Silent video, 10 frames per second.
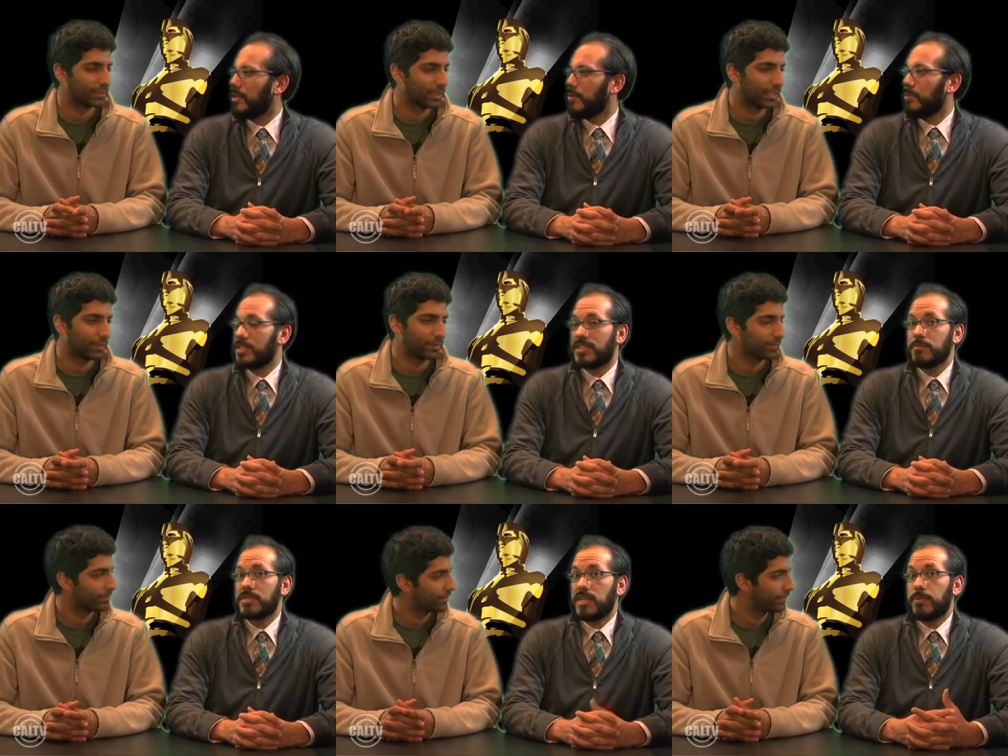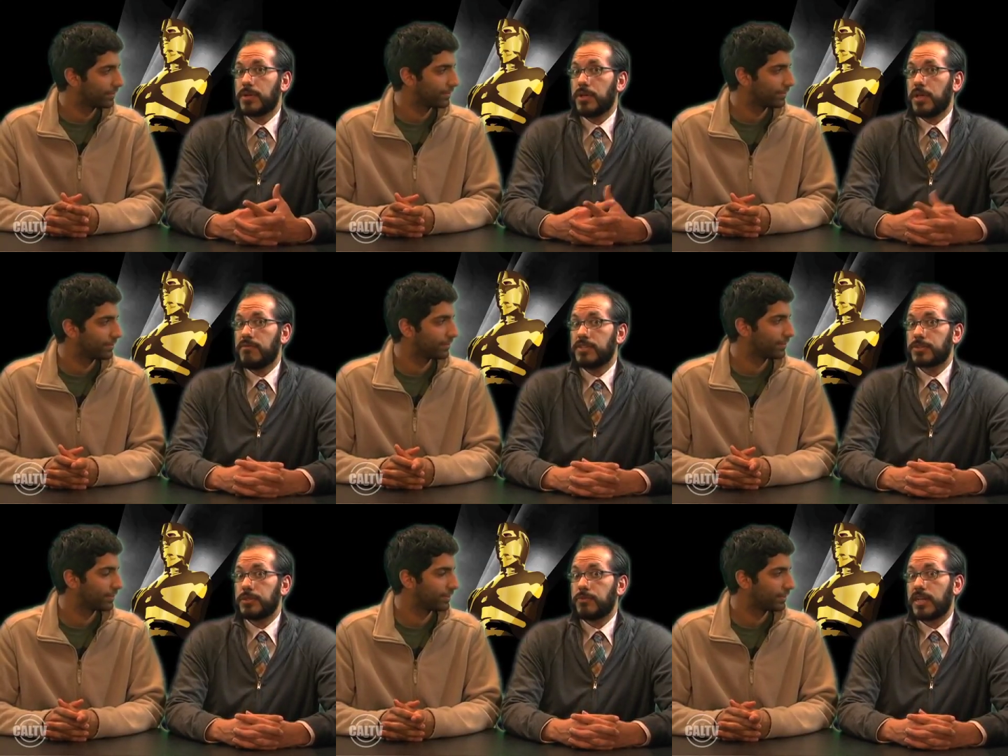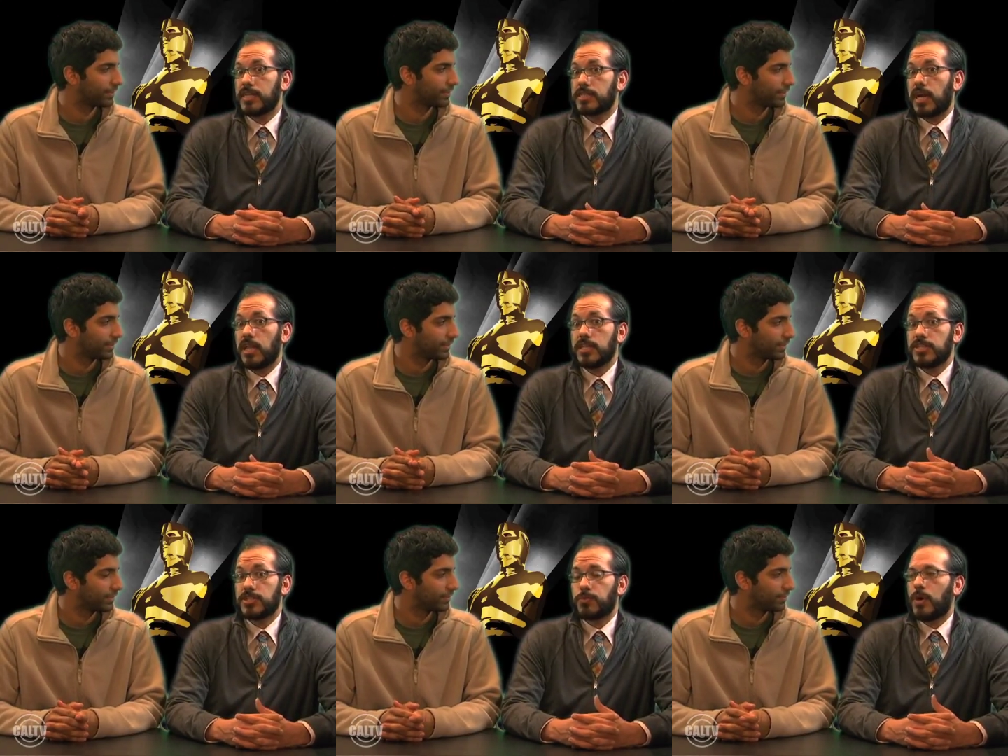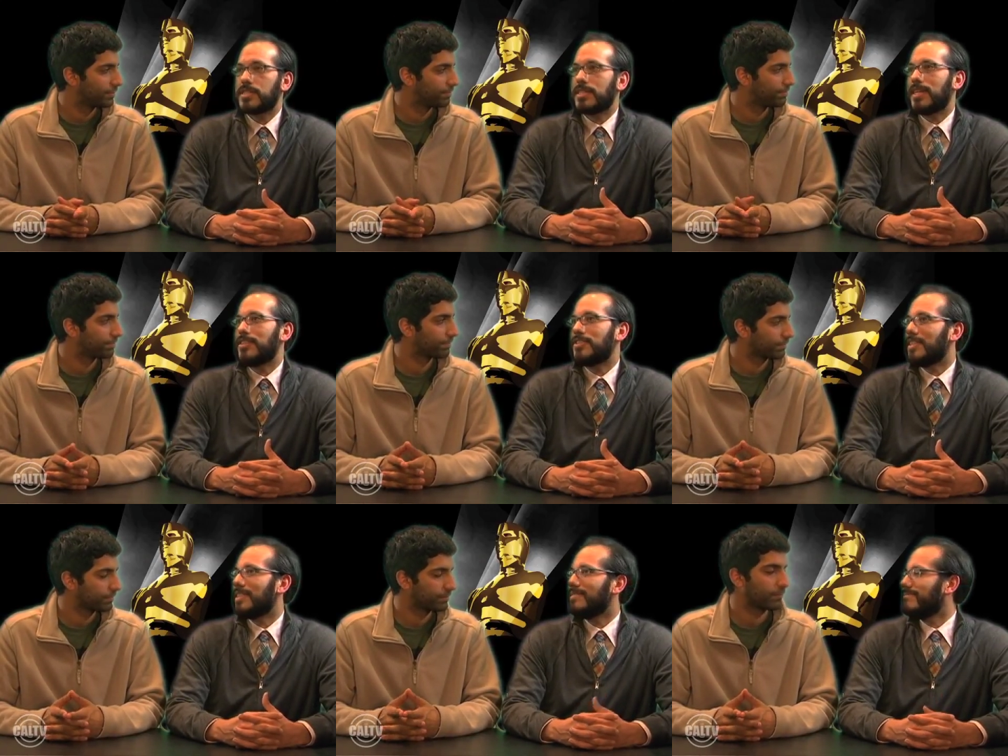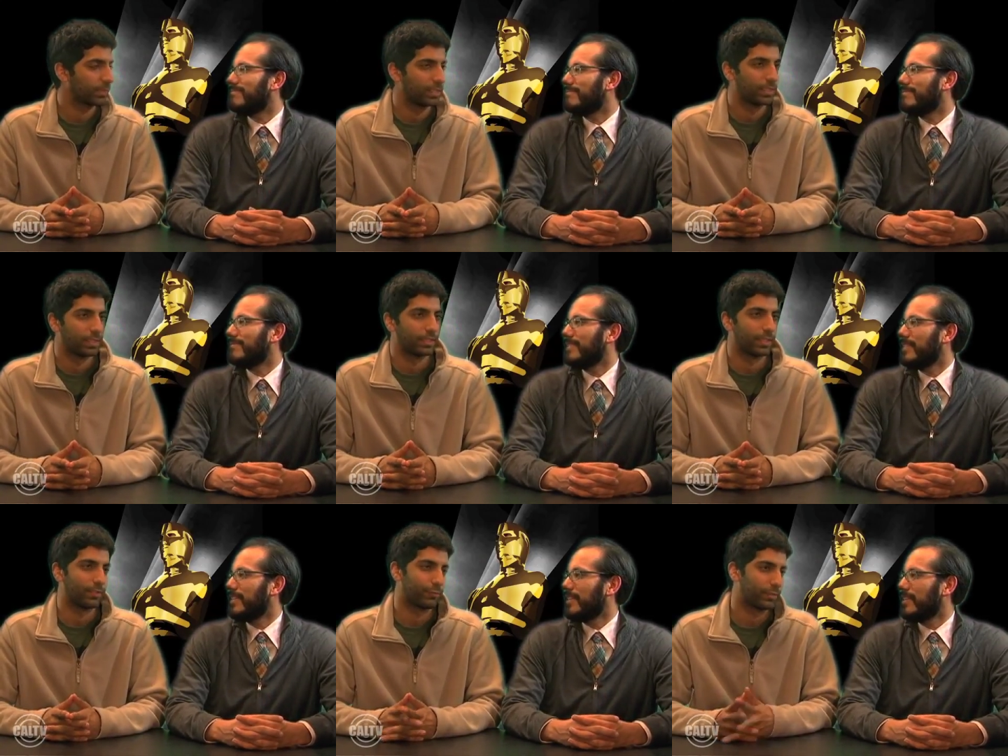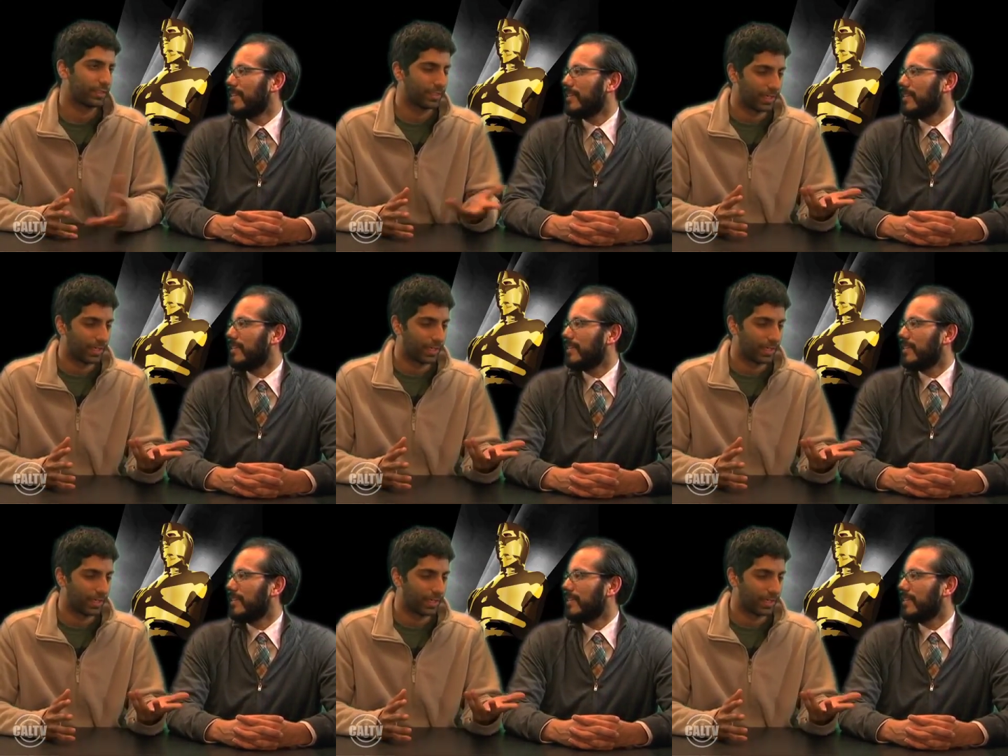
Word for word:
Speaker 1: yeah. which seems typical of his screenwriting style. He just wants attention.
Speaker 2: Yeah, if only he